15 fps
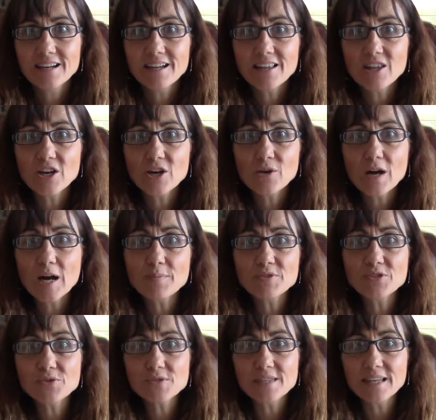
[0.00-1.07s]
Hello, I'm
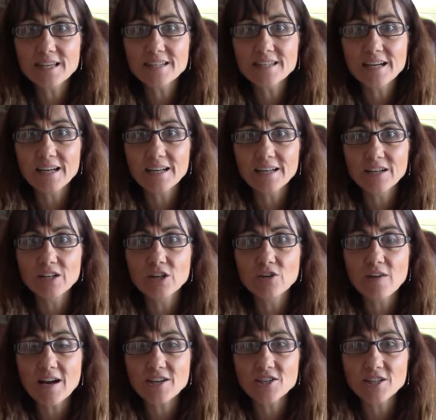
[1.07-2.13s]
Suzanne Dunn, and
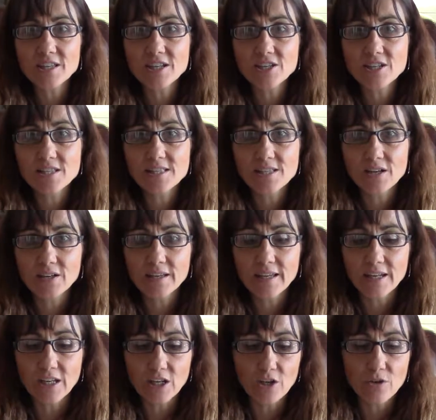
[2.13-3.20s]
congratulations on
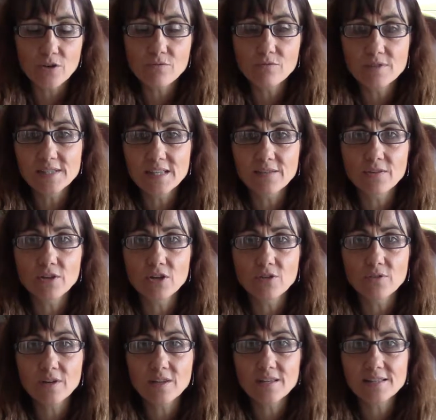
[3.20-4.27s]
receiving your
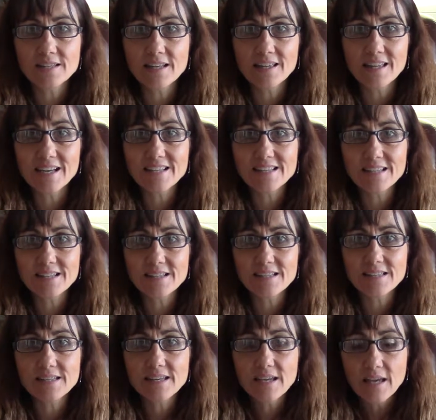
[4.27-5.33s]
real estate
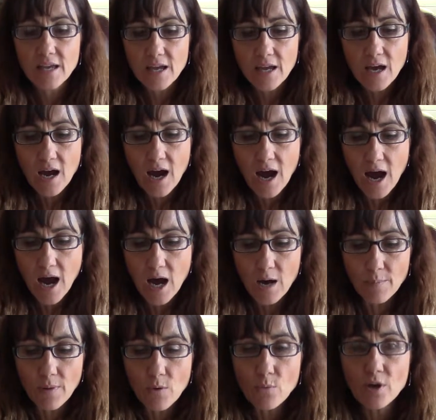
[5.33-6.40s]
license.
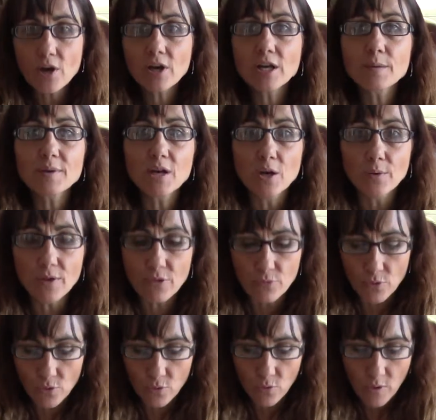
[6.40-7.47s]
We are going to be going
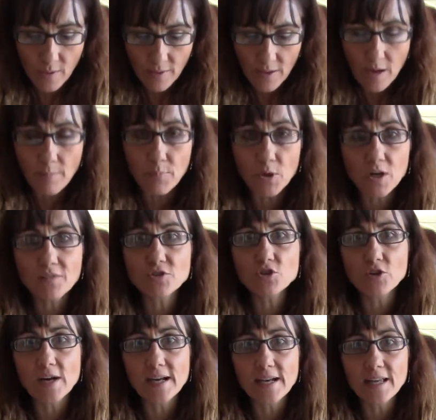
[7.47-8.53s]
through a book of
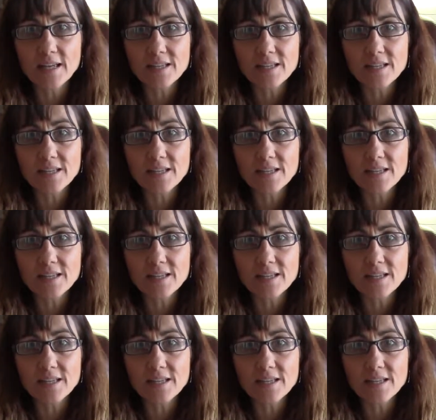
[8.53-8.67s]
training.